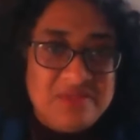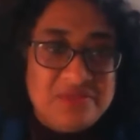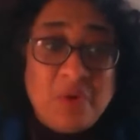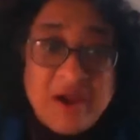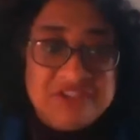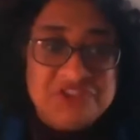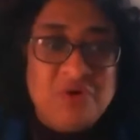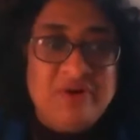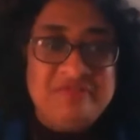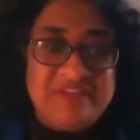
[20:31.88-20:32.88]
The wider
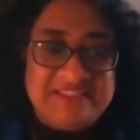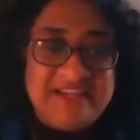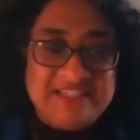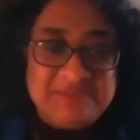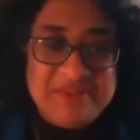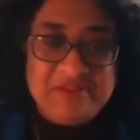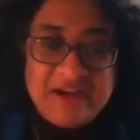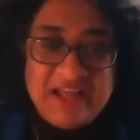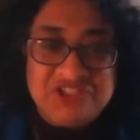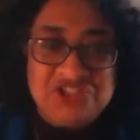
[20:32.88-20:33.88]
story of this year has been the
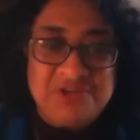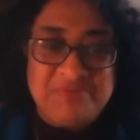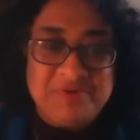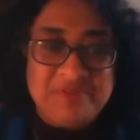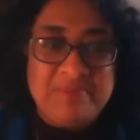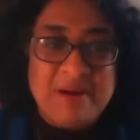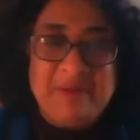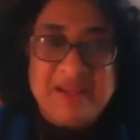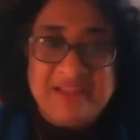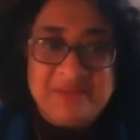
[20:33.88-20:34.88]
relationship between the
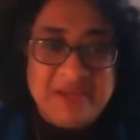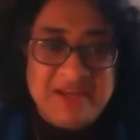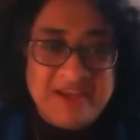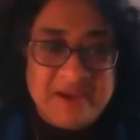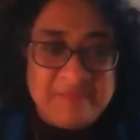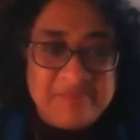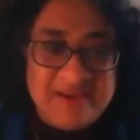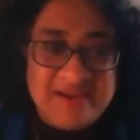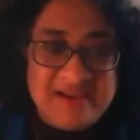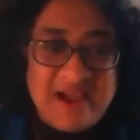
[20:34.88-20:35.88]
public and the media.
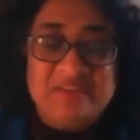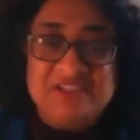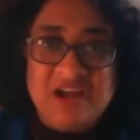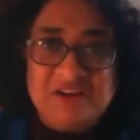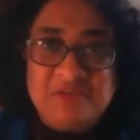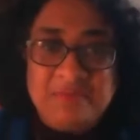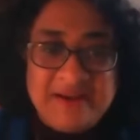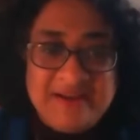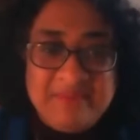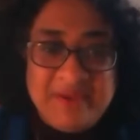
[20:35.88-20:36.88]
At the start of the
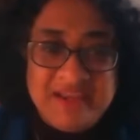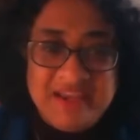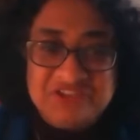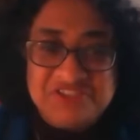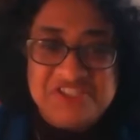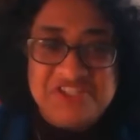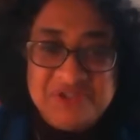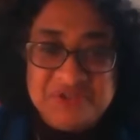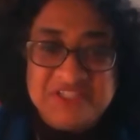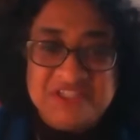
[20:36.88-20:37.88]
pandemic, interest in
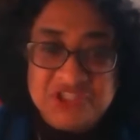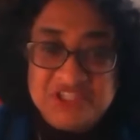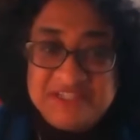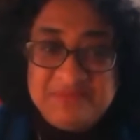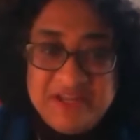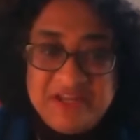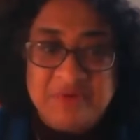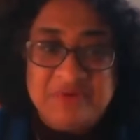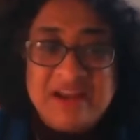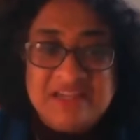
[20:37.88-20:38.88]
news and trust in media
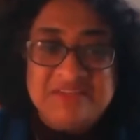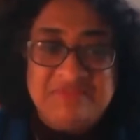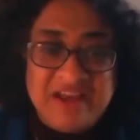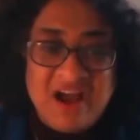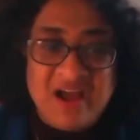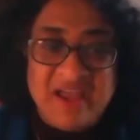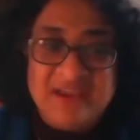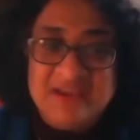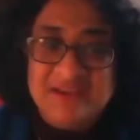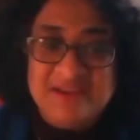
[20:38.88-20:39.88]
were relatively high.
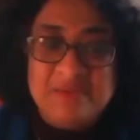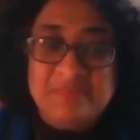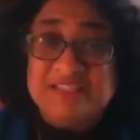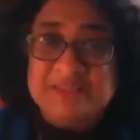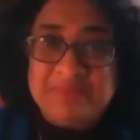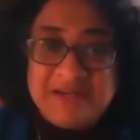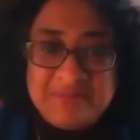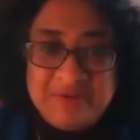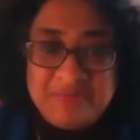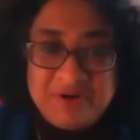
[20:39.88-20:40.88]
But as the
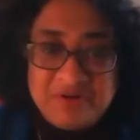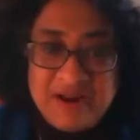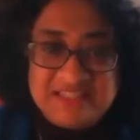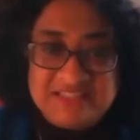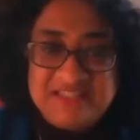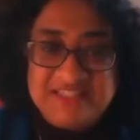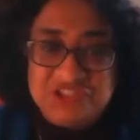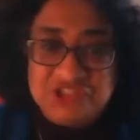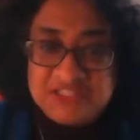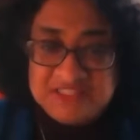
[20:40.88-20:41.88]
pandemic progressed, this
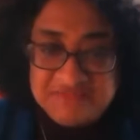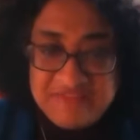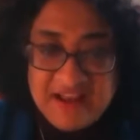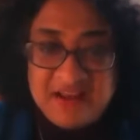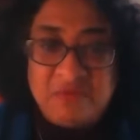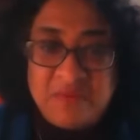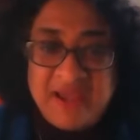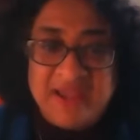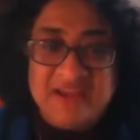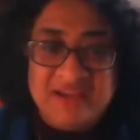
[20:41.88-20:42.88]
trust fell
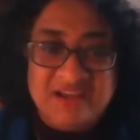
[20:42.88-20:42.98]
away.